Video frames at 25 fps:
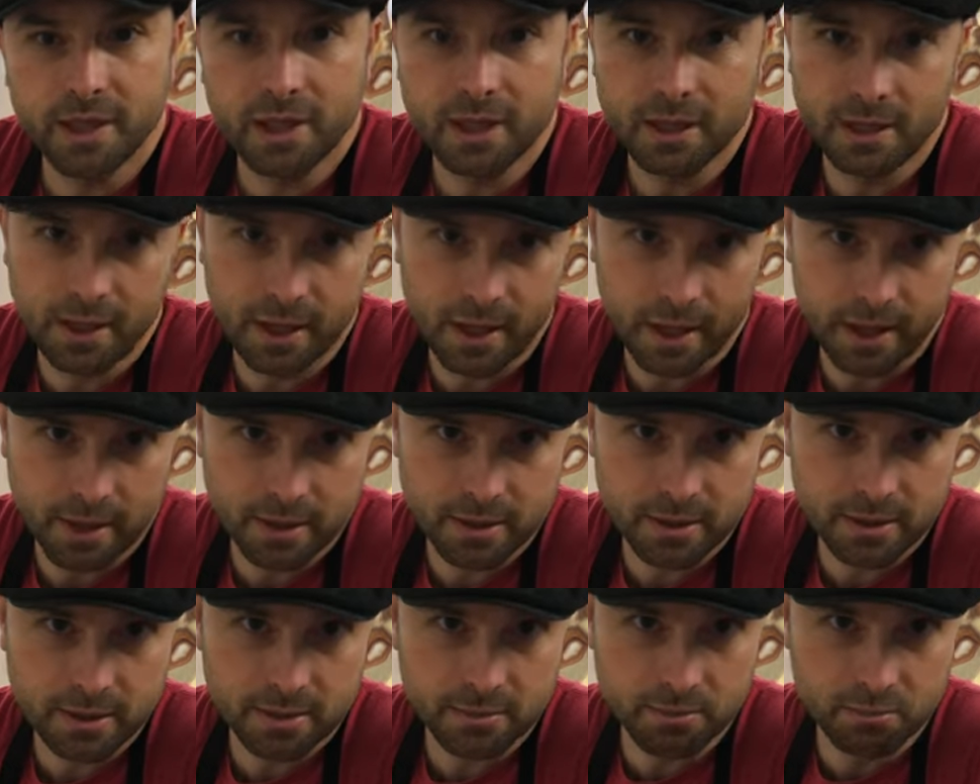
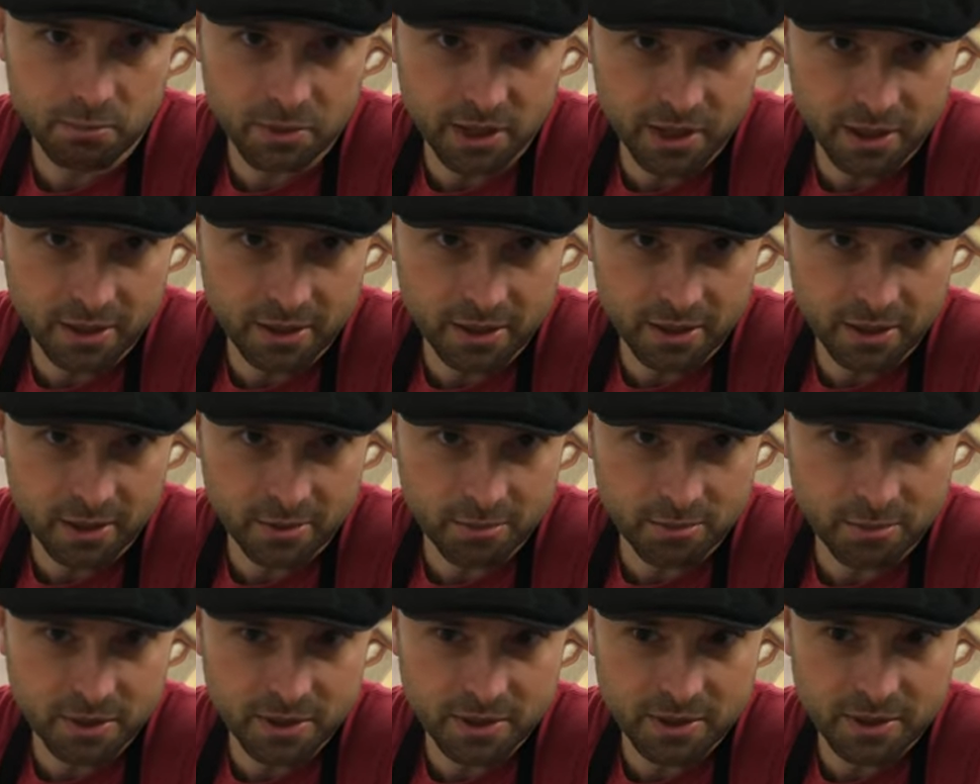yes,
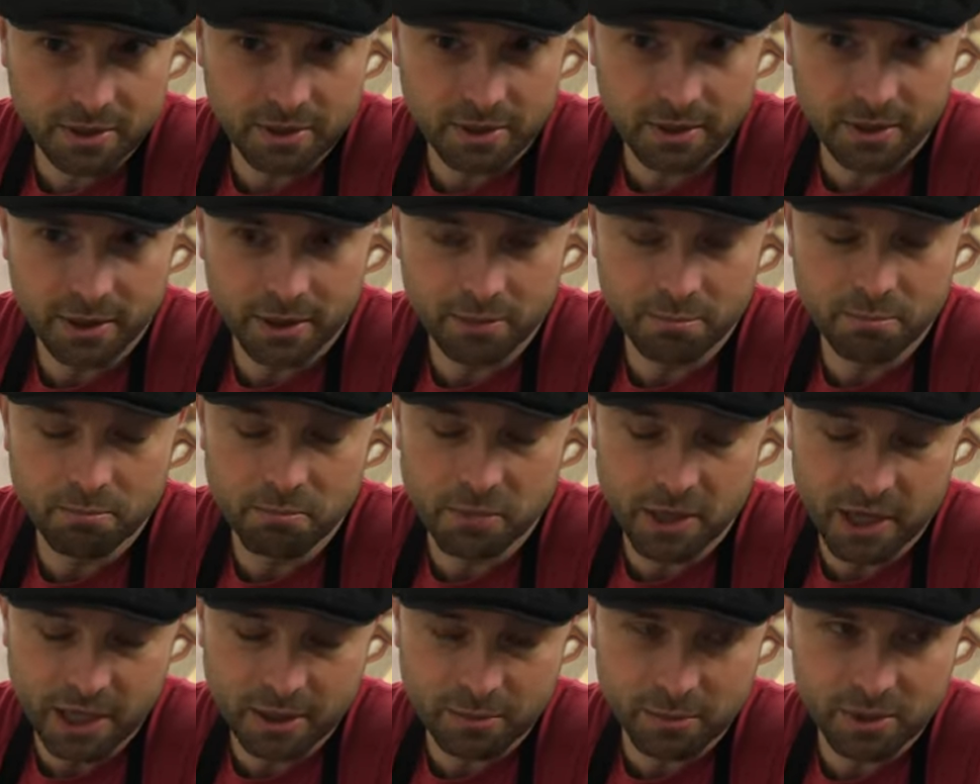mediums,
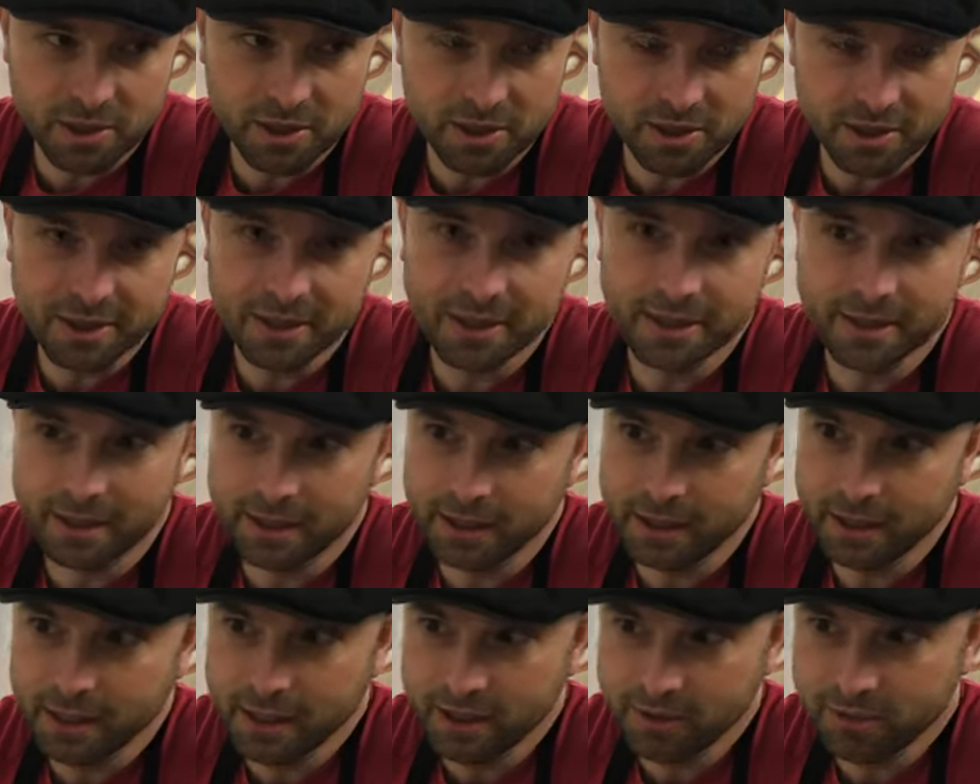maybe
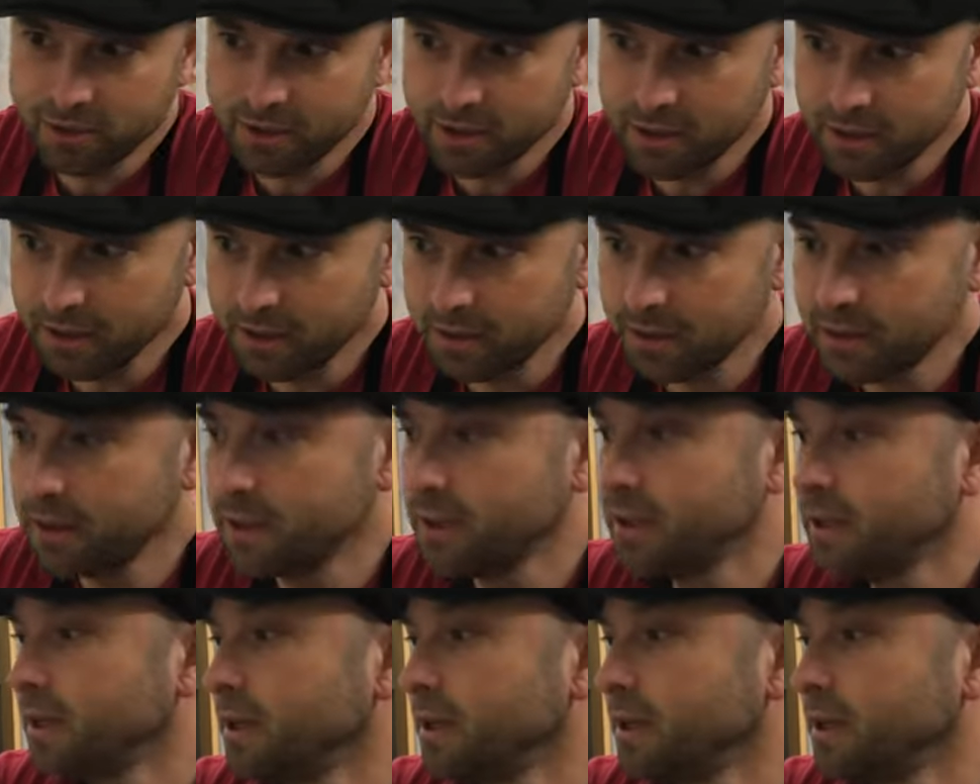even,